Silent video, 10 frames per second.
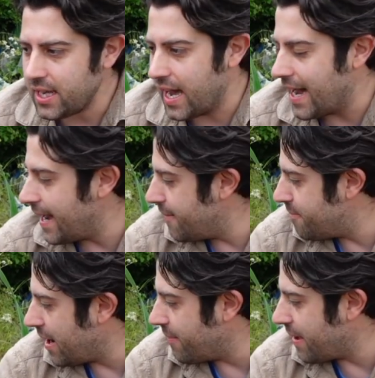
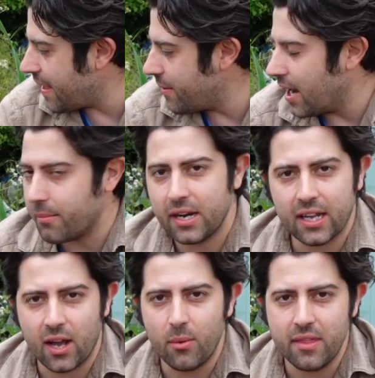But there we are, I'm going to
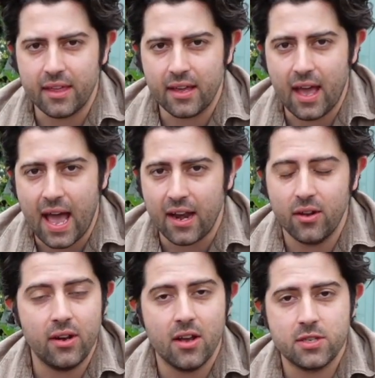go with it, and
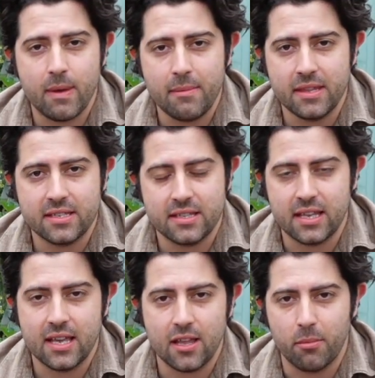who knows, maybe this is the
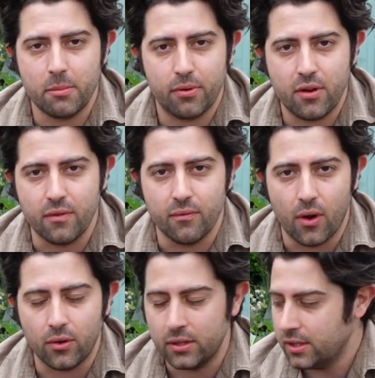year that I'll be proven
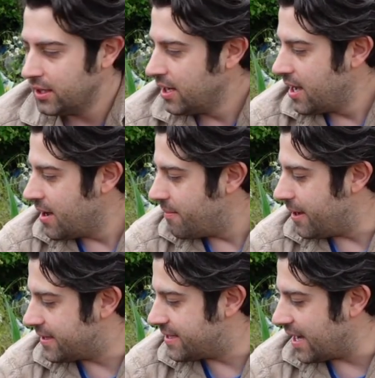wrong.
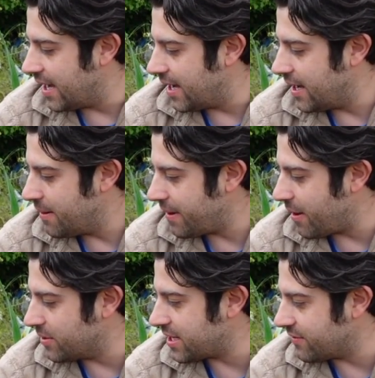But yeah,
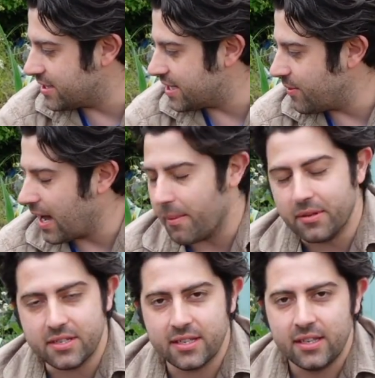we'll just have to see what
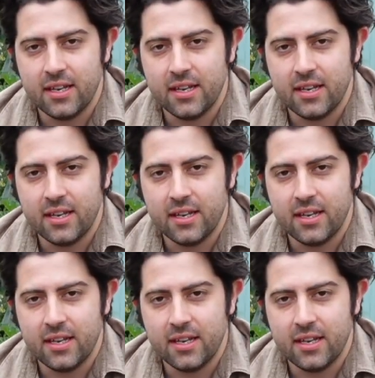happens.